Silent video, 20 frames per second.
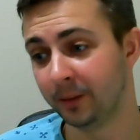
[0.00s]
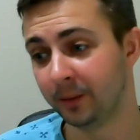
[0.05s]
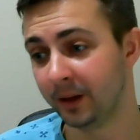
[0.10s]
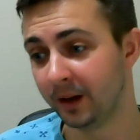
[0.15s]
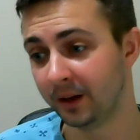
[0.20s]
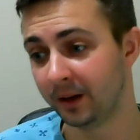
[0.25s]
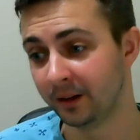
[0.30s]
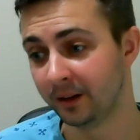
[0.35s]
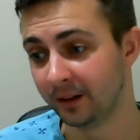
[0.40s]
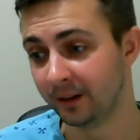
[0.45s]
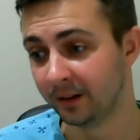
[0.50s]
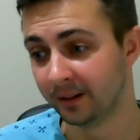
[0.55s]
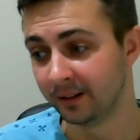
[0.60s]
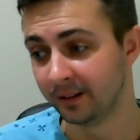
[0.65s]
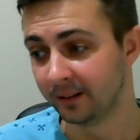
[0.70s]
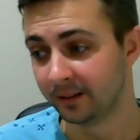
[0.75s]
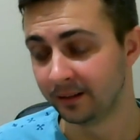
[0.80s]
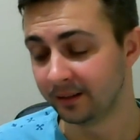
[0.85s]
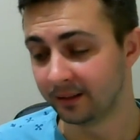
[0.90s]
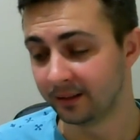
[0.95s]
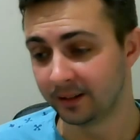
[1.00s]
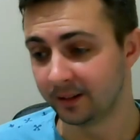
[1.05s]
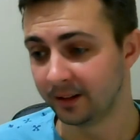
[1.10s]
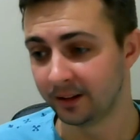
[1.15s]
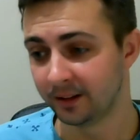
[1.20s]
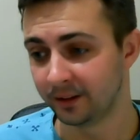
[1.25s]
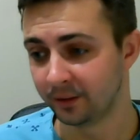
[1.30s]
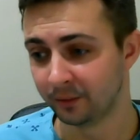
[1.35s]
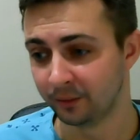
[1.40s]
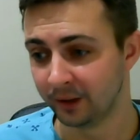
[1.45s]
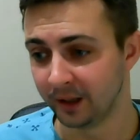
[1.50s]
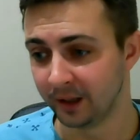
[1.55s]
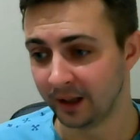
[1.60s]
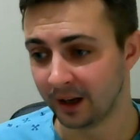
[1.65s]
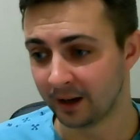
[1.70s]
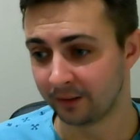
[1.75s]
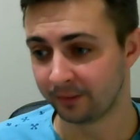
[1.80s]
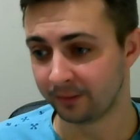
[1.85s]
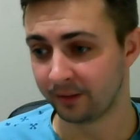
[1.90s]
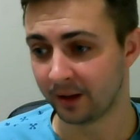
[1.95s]
They don't really
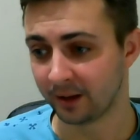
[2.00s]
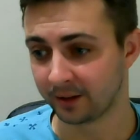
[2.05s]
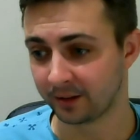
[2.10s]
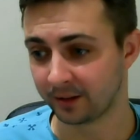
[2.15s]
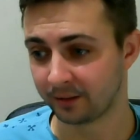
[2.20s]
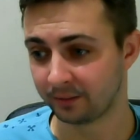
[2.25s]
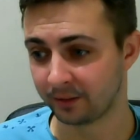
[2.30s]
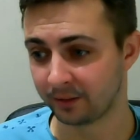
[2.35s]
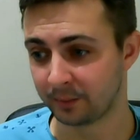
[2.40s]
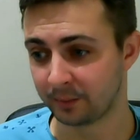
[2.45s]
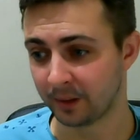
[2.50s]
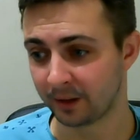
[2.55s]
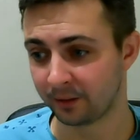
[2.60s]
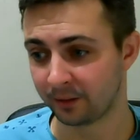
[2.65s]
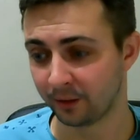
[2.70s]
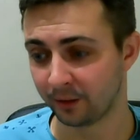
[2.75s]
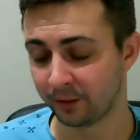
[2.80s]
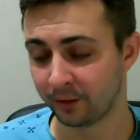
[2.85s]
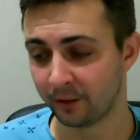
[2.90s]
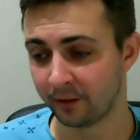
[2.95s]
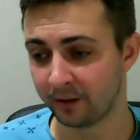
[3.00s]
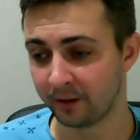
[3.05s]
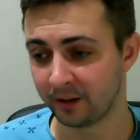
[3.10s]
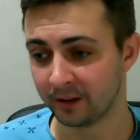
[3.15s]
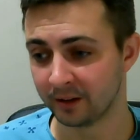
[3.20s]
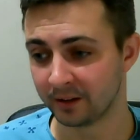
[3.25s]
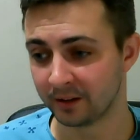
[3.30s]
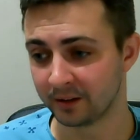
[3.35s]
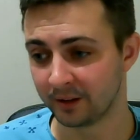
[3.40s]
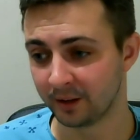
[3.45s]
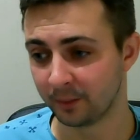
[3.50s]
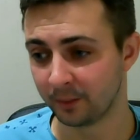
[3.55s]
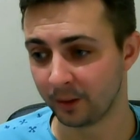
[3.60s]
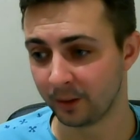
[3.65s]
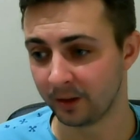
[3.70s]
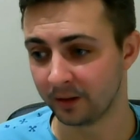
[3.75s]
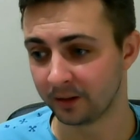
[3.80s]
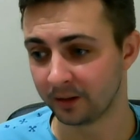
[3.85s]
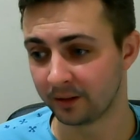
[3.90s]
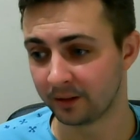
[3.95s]
have that respect for authority in the same
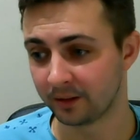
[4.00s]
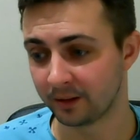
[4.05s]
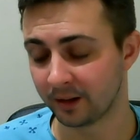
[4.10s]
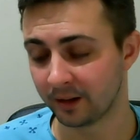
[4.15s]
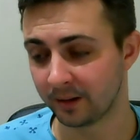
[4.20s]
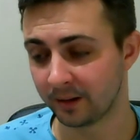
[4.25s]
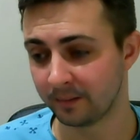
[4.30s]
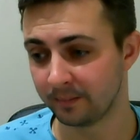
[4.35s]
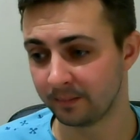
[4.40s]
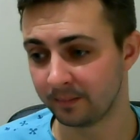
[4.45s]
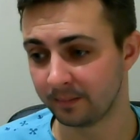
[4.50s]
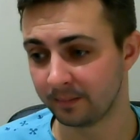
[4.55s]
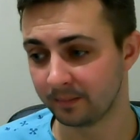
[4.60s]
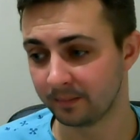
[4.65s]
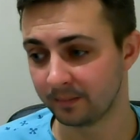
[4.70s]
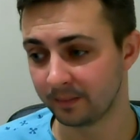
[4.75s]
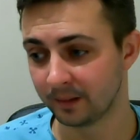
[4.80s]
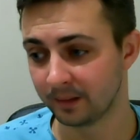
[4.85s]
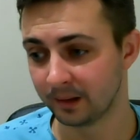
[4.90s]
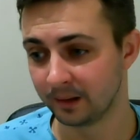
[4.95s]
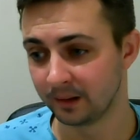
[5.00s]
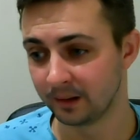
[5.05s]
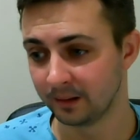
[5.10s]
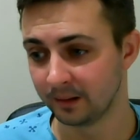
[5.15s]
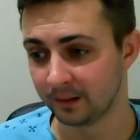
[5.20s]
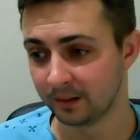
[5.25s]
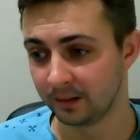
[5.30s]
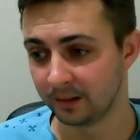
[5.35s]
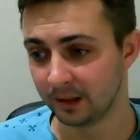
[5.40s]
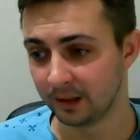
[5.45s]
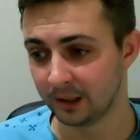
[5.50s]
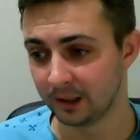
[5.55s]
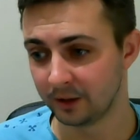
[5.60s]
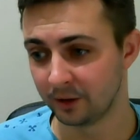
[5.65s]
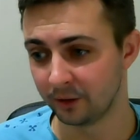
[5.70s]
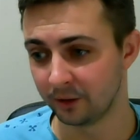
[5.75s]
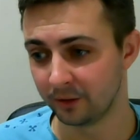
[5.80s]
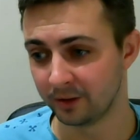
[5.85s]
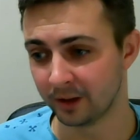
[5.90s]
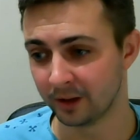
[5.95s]
way as Asian
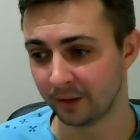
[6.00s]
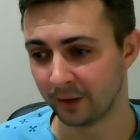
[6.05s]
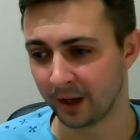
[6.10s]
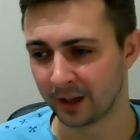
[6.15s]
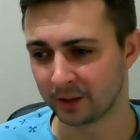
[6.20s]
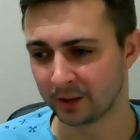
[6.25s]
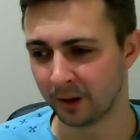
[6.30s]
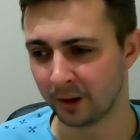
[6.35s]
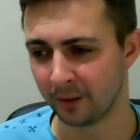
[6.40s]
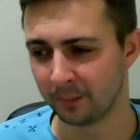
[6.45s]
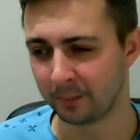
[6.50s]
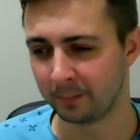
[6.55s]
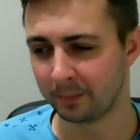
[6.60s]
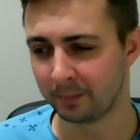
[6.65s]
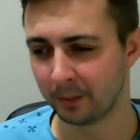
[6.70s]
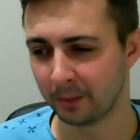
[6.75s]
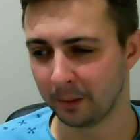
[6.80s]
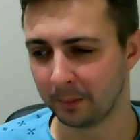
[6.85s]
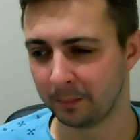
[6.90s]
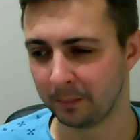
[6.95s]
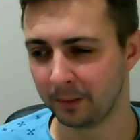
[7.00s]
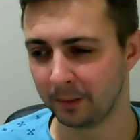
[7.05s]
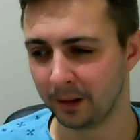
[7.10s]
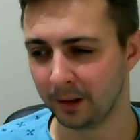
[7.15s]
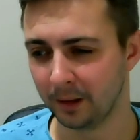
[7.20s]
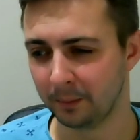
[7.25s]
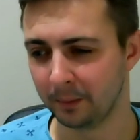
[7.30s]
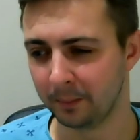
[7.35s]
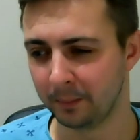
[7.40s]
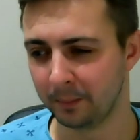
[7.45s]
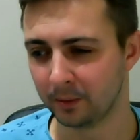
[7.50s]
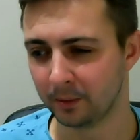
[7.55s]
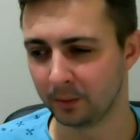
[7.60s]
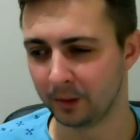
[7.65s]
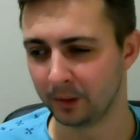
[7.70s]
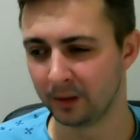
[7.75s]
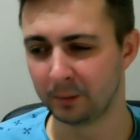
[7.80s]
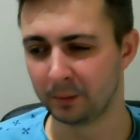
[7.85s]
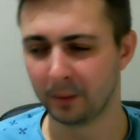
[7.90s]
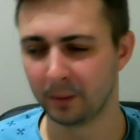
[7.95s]
countries have. I guess we're probably a little bit
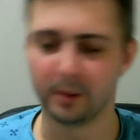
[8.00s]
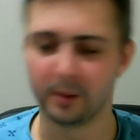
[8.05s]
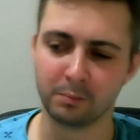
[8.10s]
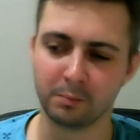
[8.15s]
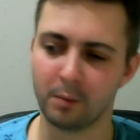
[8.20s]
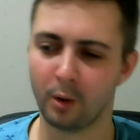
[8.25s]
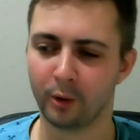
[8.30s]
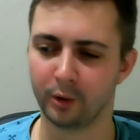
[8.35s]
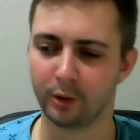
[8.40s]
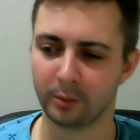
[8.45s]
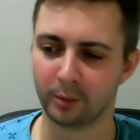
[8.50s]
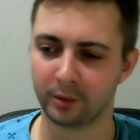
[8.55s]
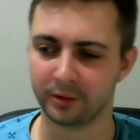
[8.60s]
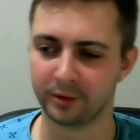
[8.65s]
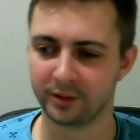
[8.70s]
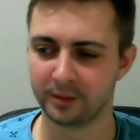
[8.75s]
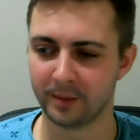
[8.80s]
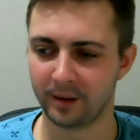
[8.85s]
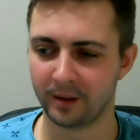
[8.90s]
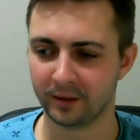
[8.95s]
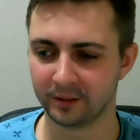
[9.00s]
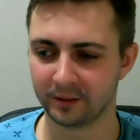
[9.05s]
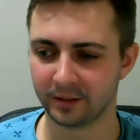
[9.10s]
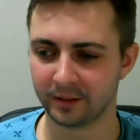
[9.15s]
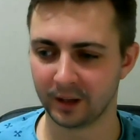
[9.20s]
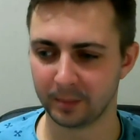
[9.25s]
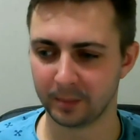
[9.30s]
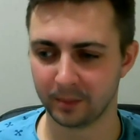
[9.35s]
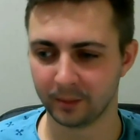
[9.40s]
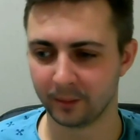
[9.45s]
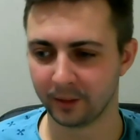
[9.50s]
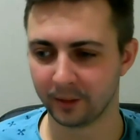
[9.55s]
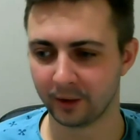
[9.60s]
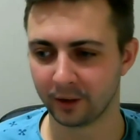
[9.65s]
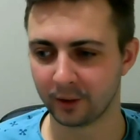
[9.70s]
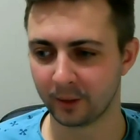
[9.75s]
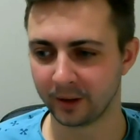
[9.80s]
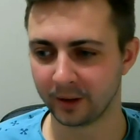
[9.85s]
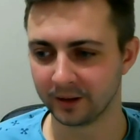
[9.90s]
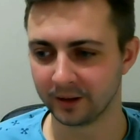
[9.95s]
between, probably more towards the American side, but we're
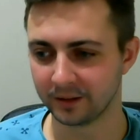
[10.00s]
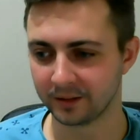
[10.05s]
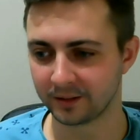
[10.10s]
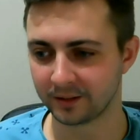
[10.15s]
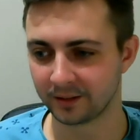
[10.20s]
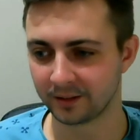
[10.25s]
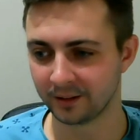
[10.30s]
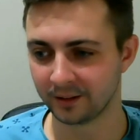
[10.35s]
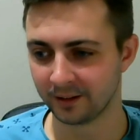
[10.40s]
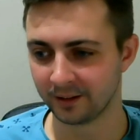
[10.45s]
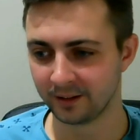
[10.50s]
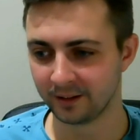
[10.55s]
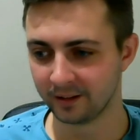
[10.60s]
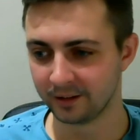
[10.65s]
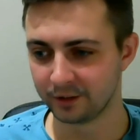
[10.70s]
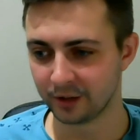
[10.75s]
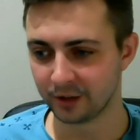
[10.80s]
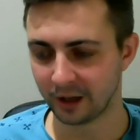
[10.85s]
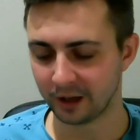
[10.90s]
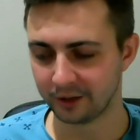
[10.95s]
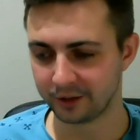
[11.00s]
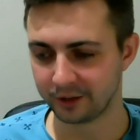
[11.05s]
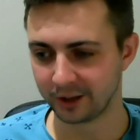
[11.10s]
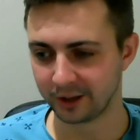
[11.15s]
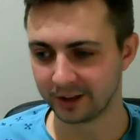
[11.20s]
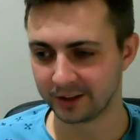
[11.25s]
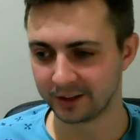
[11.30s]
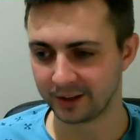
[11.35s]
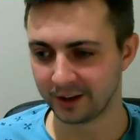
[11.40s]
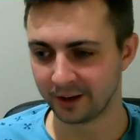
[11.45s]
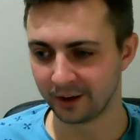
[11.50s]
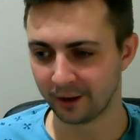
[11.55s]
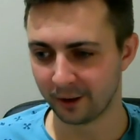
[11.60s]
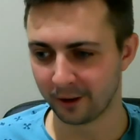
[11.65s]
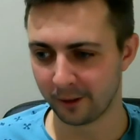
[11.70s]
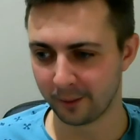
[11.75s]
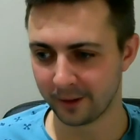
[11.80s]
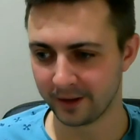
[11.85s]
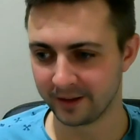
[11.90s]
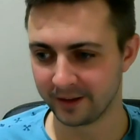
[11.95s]
not quite as challenging as they
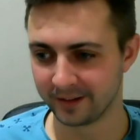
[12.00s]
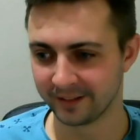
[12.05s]
are we?